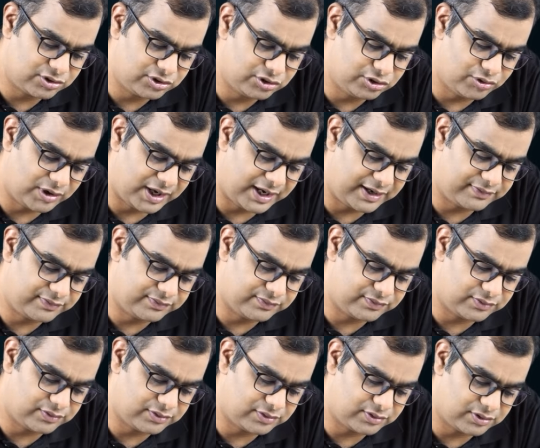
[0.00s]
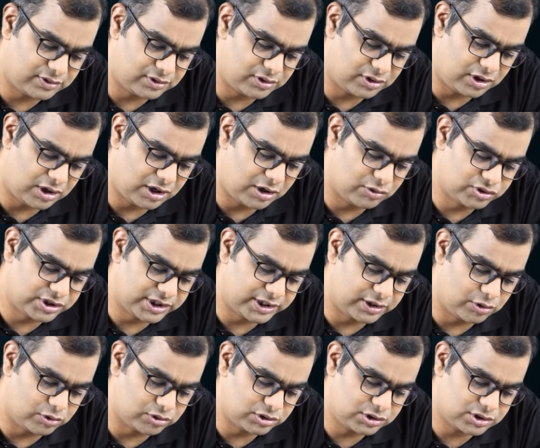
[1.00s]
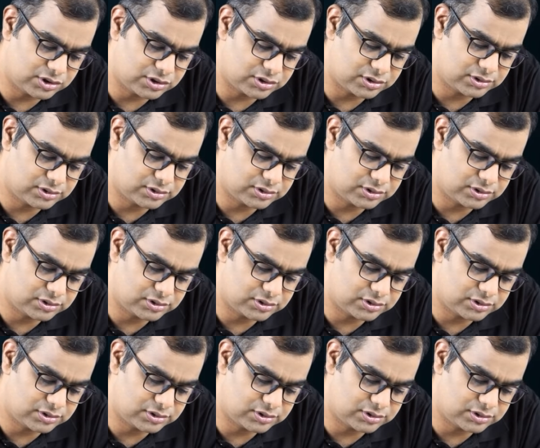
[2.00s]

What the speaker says: you have housing loans,